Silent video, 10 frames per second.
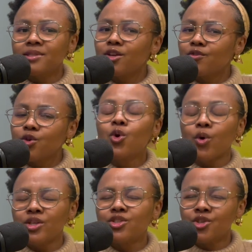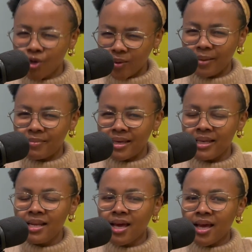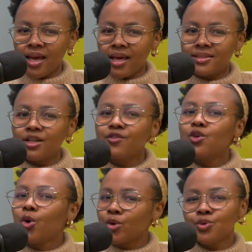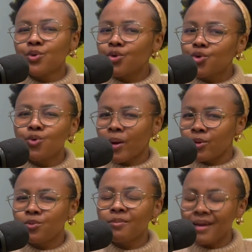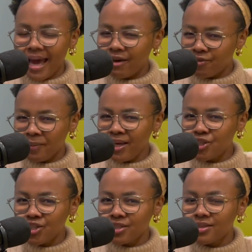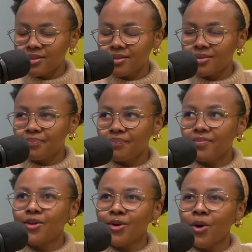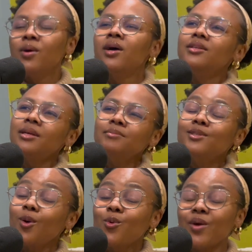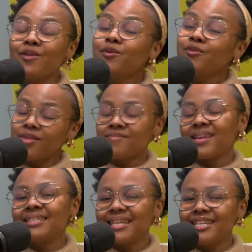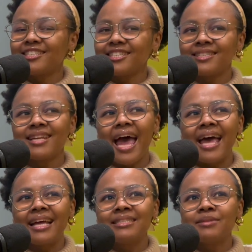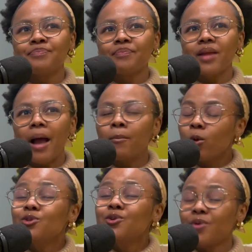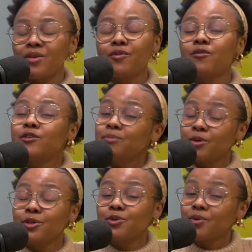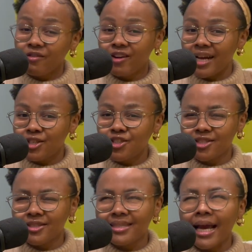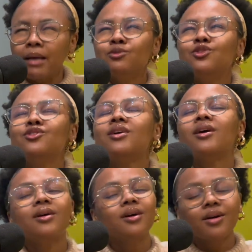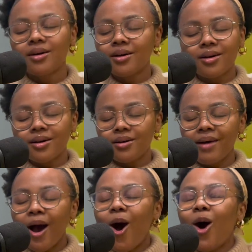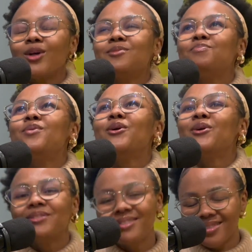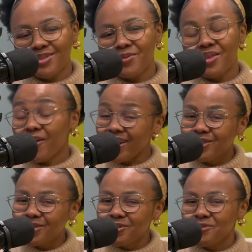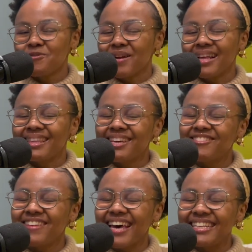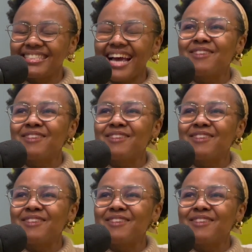Instead of you going, you know what I mean? Instead of you going to a cocoon, why don't we play affirmations? You know, so I'm so grateful for the meditation. And I'm also grateful for spiritual revelations. Like, my heart bursts with gratitude when I think of that.